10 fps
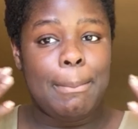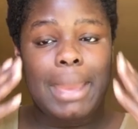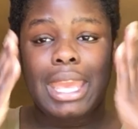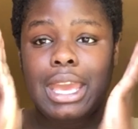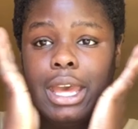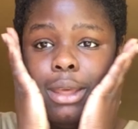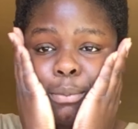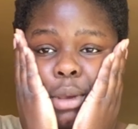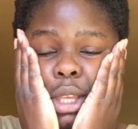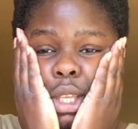makeup
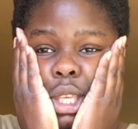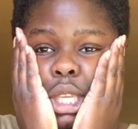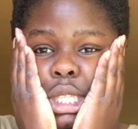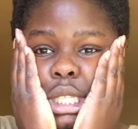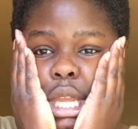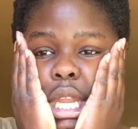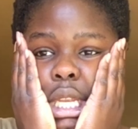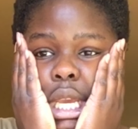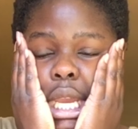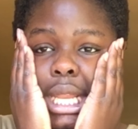is not
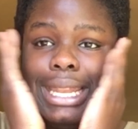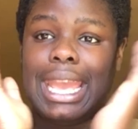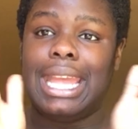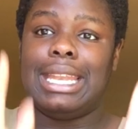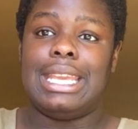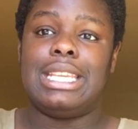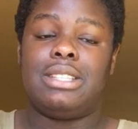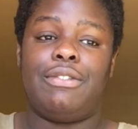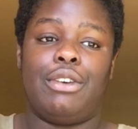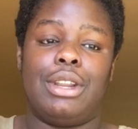done and it's
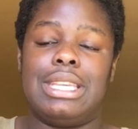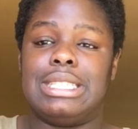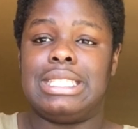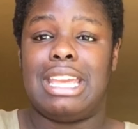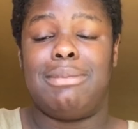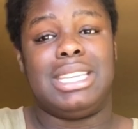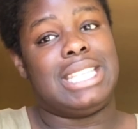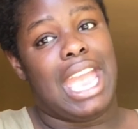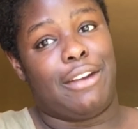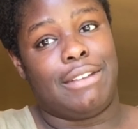for this same
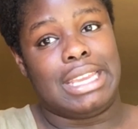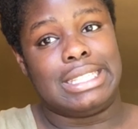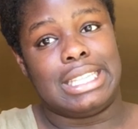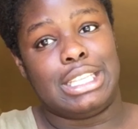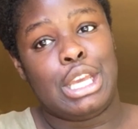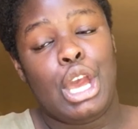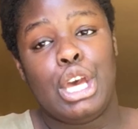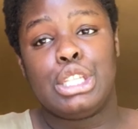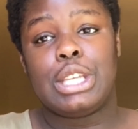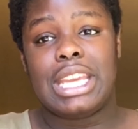exact reason.
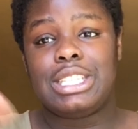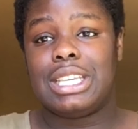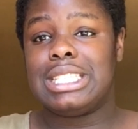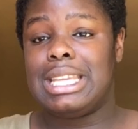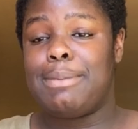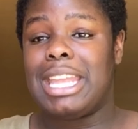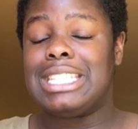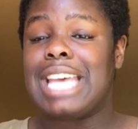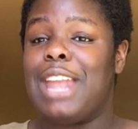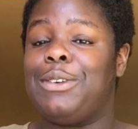But as you can see by the
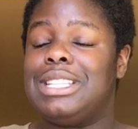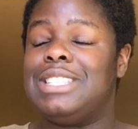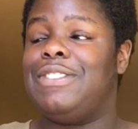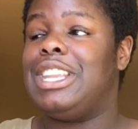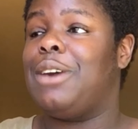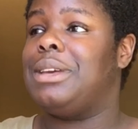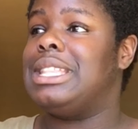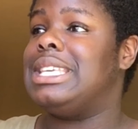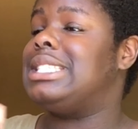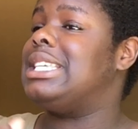title of this
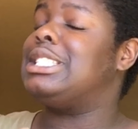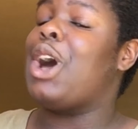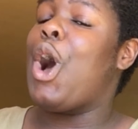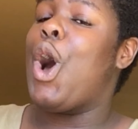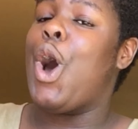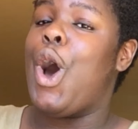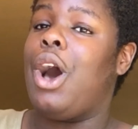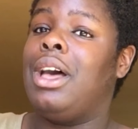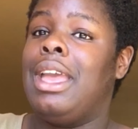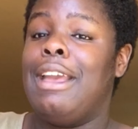video, this is on haul
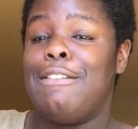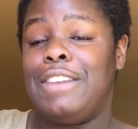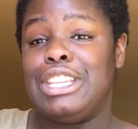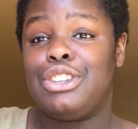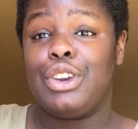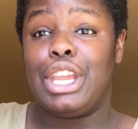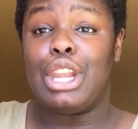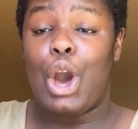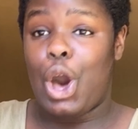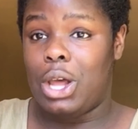featuring
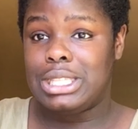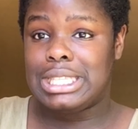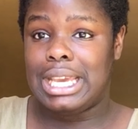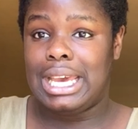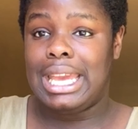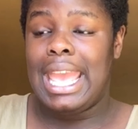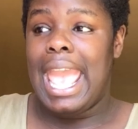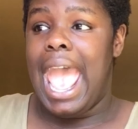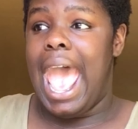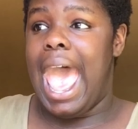all
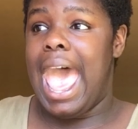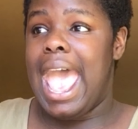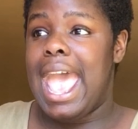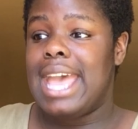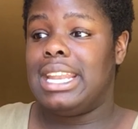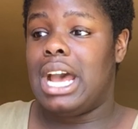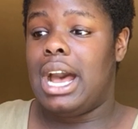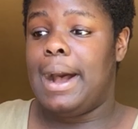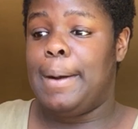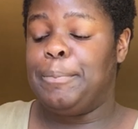stuff. And
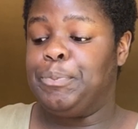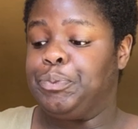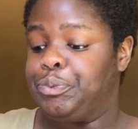um